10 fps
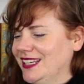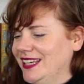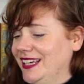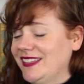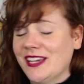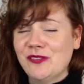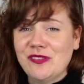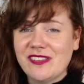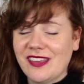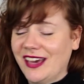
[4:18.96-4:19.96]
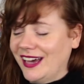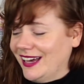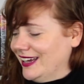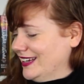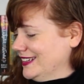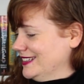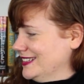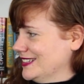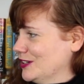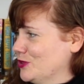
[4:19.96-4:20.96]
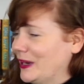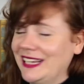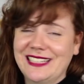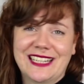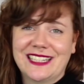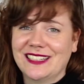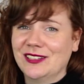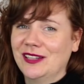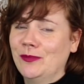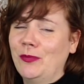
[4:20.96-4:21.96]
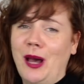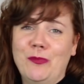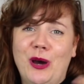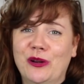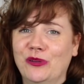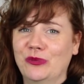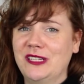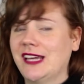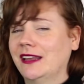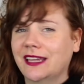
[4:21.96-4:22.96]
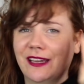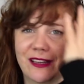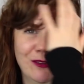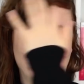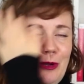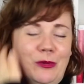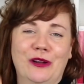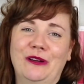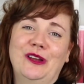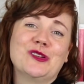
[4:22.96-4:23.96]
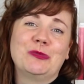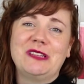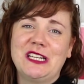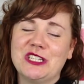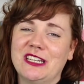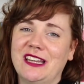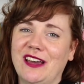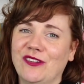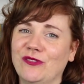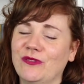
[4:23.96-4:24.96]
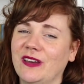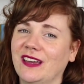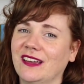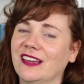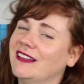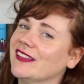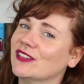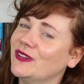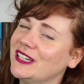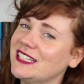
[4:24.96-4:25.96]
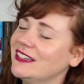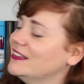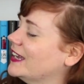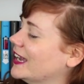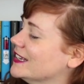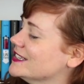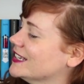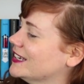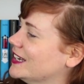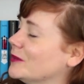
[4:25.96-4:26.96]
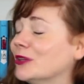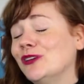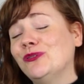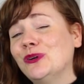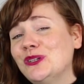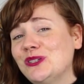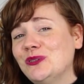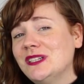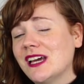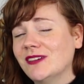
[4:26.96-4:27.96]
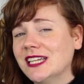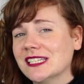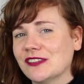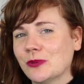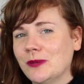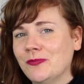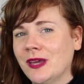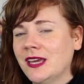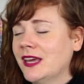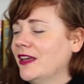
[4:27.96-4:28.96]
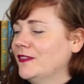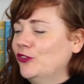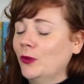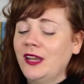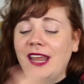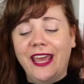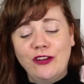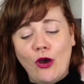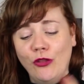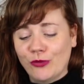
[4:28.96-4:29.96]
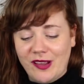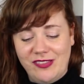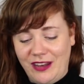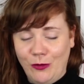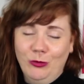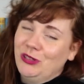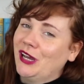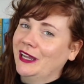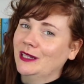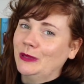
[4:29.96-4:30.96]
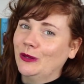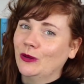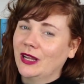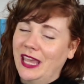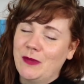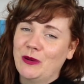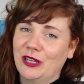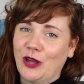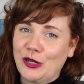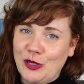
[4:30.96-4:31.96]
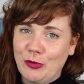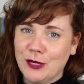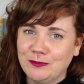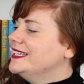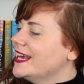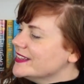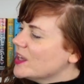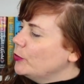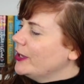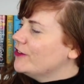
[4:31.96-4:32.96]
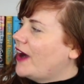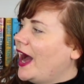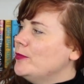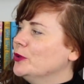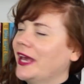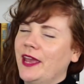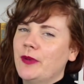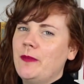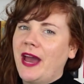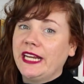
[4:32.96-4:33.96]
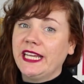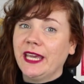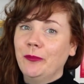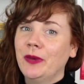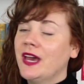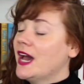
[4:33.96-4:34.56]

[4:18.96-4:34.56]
It sounds great, like a modern retelling or a modern interpretation of a classic fairy tale, and I'm looking forward to diving into this one. This one and all the rest that I will be talking about came out in October. Next up, we have I'm Okay by Patti Kim.